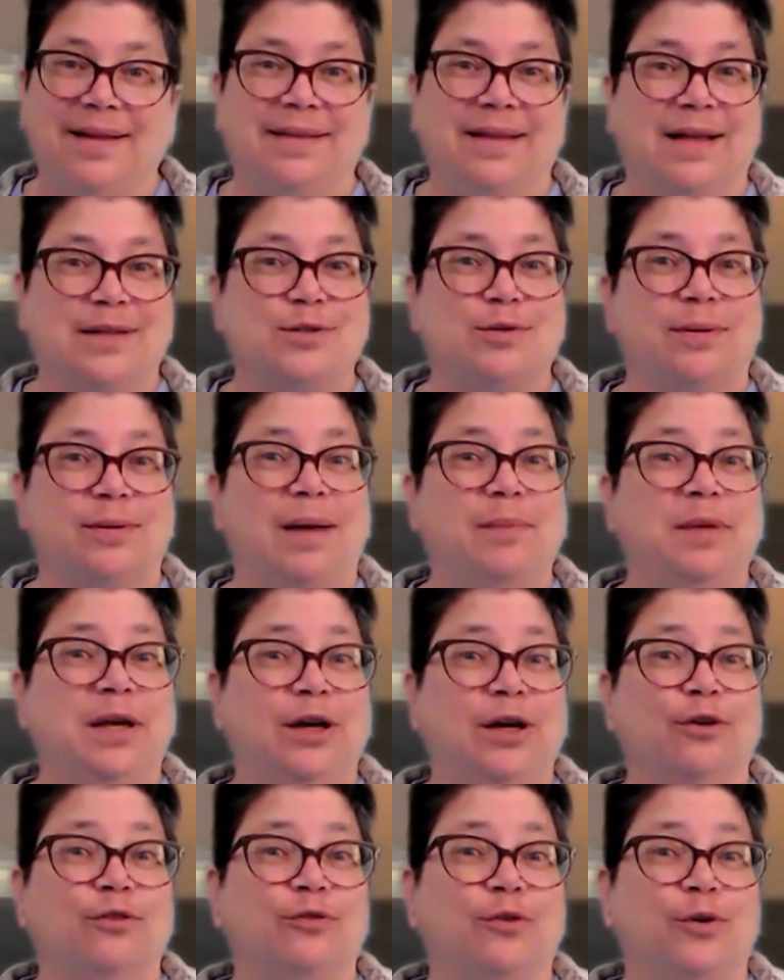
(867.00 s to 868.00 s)
That's what I'm
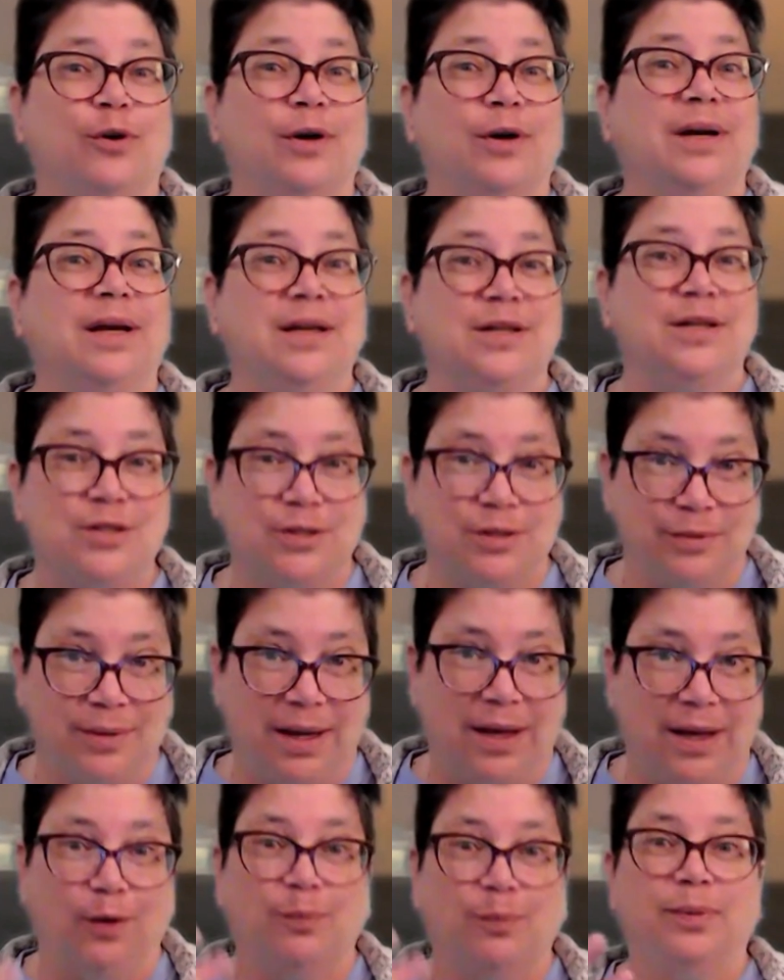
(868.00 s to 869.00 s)
here for, is to
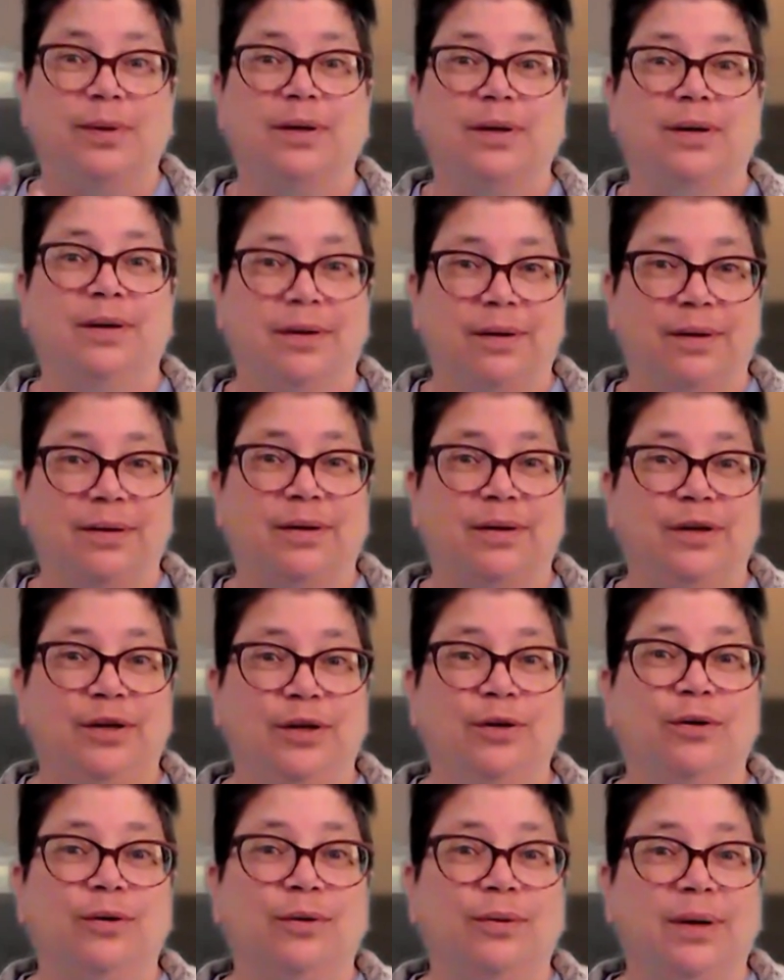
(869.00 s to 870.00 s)
help
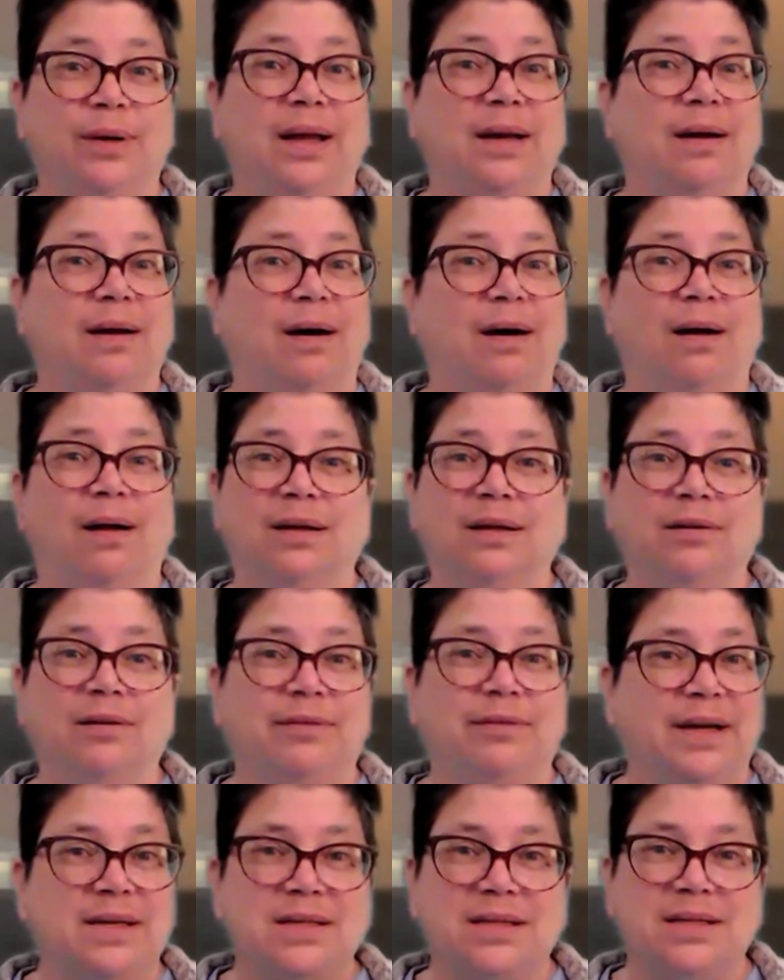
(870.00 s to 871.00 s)
you and all
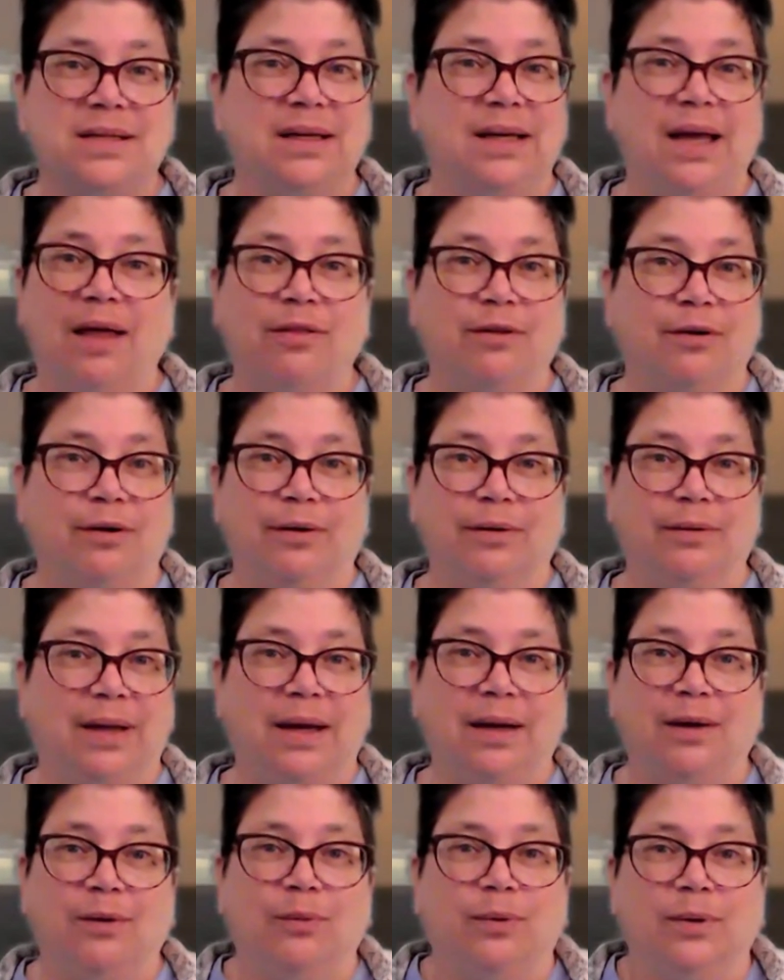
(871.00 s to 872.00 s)
of us together.
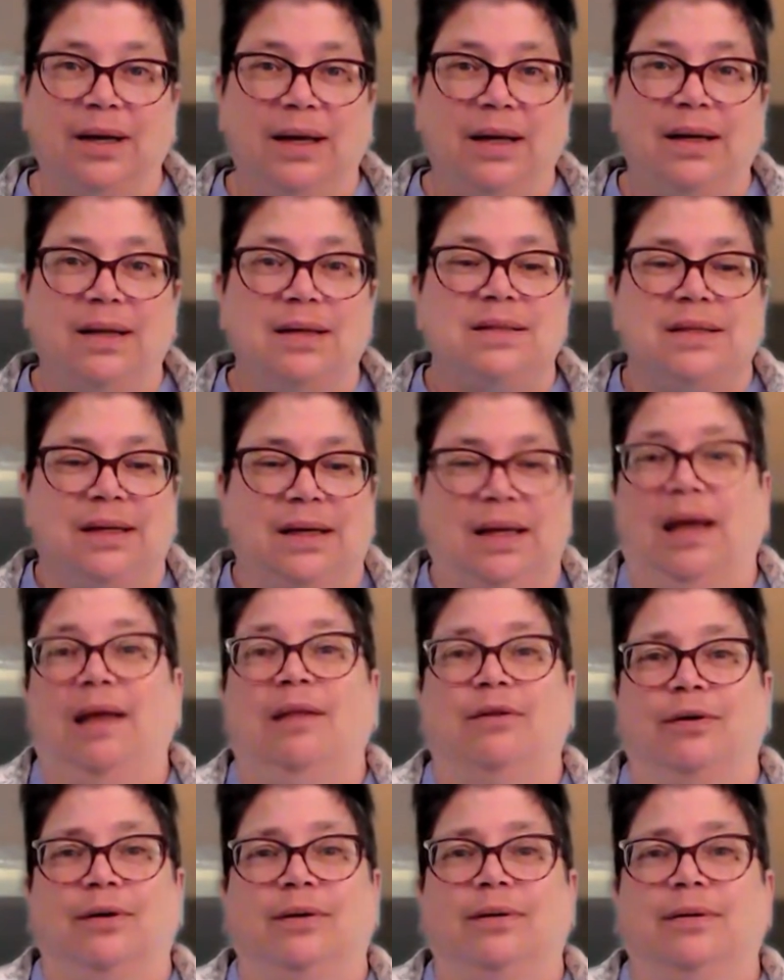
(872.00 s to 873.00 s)
Like, we're in it
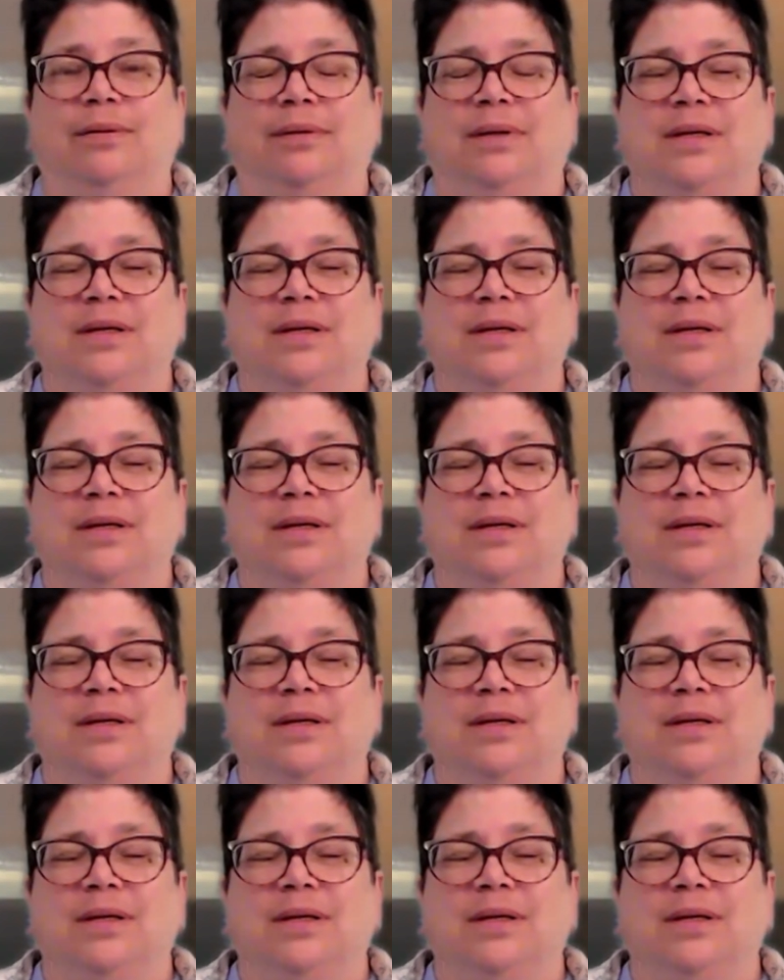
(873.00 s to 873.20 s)
together.